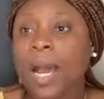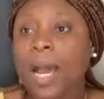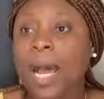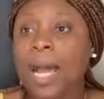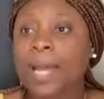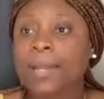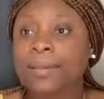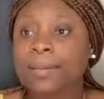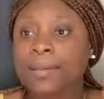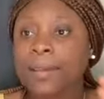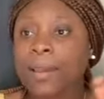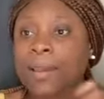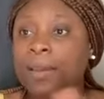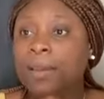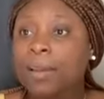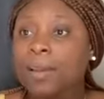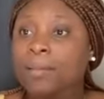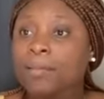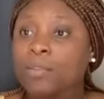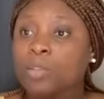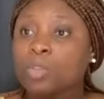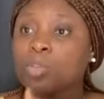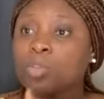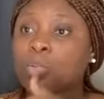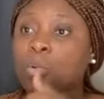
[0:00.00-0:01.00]
Are
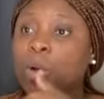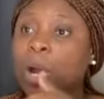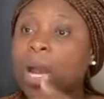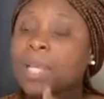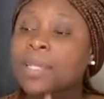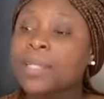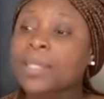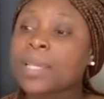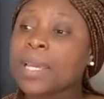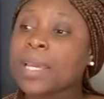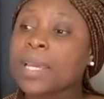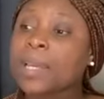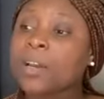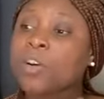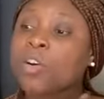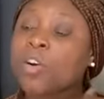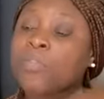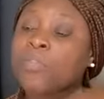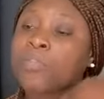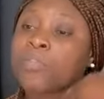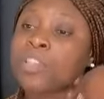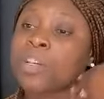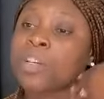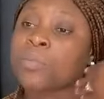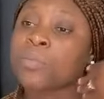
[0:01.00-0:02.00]
they
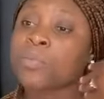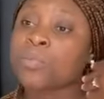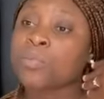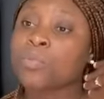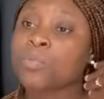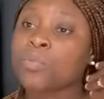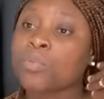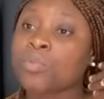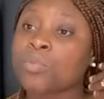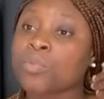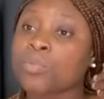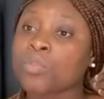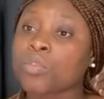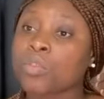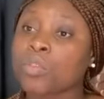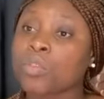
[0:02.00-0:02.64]
comfortable